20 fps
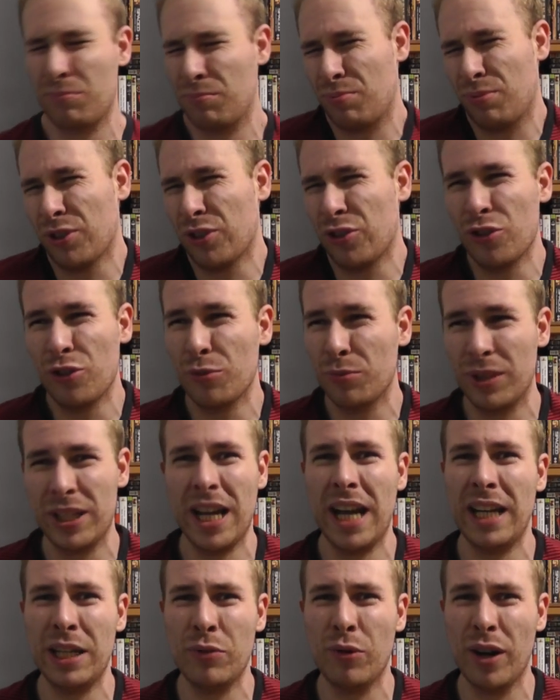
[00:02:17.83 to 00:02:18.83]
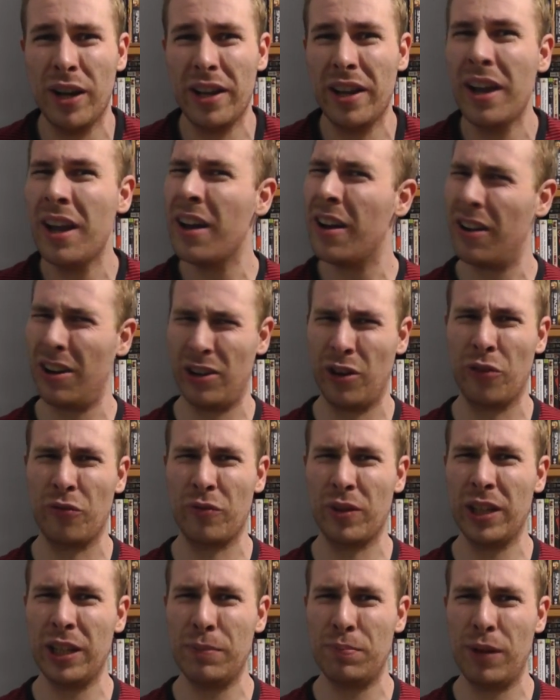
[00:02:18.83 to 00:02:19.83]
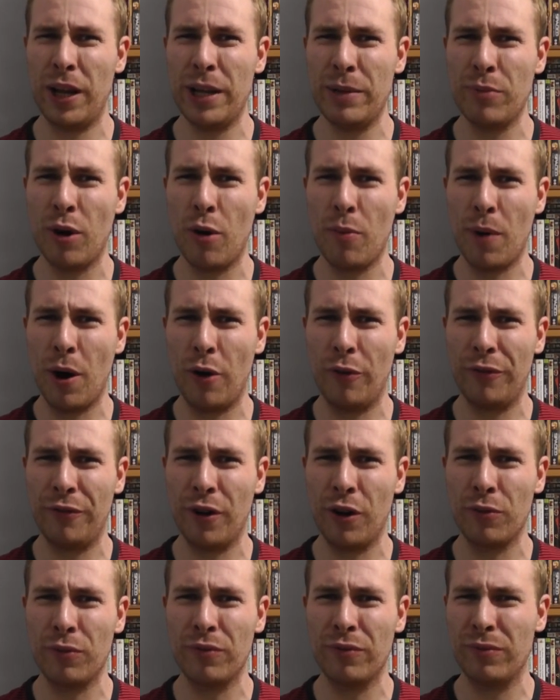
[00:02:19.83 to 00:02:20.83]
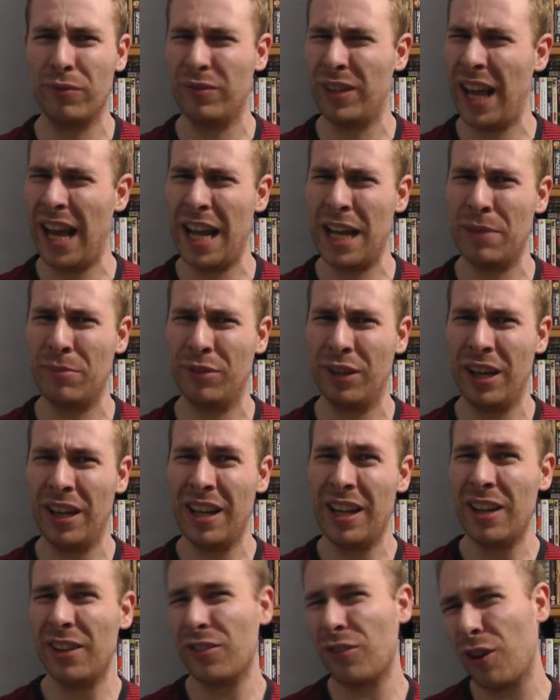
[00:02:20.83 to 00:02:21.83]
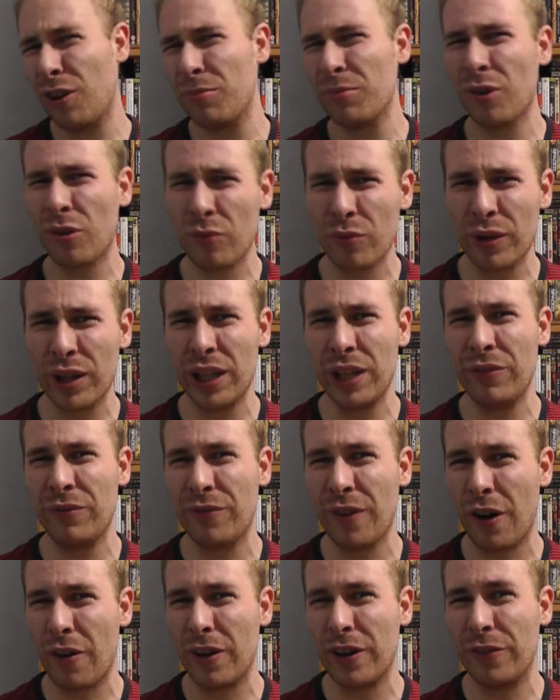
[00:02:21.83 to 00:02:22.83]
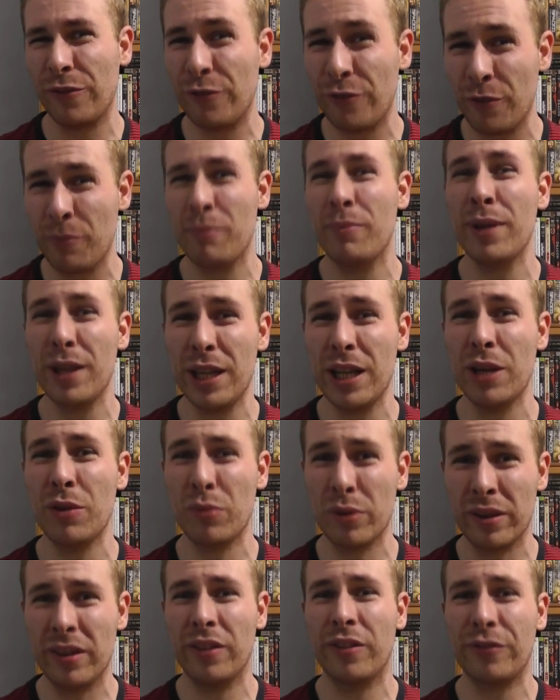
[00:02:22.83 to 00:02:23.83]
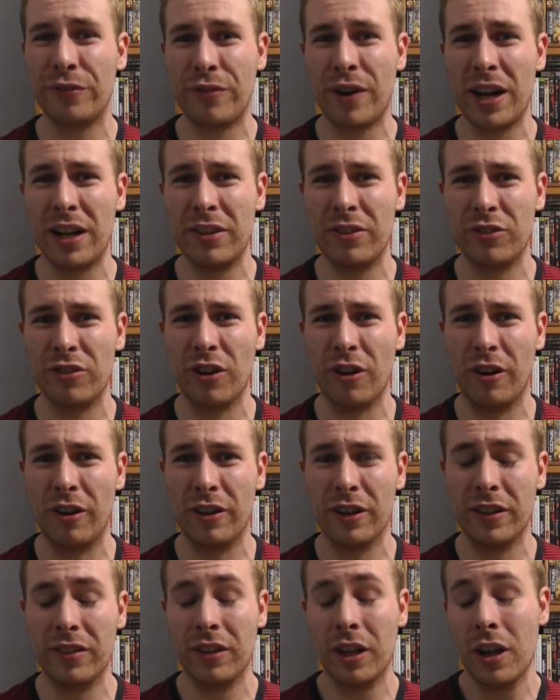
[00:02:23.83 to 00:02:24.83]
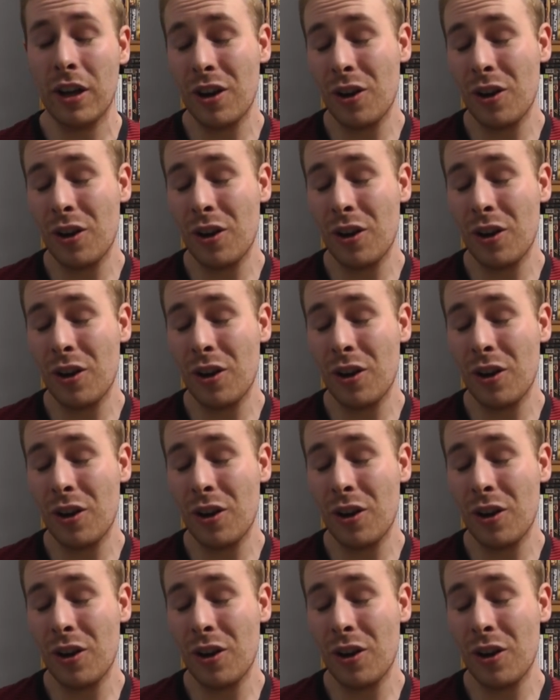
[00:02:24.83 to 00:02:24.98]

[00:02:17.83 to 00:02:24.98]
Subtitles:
Presumably anyway. I don't really play mobile phone games, so I'm not really very familiar with this franchise.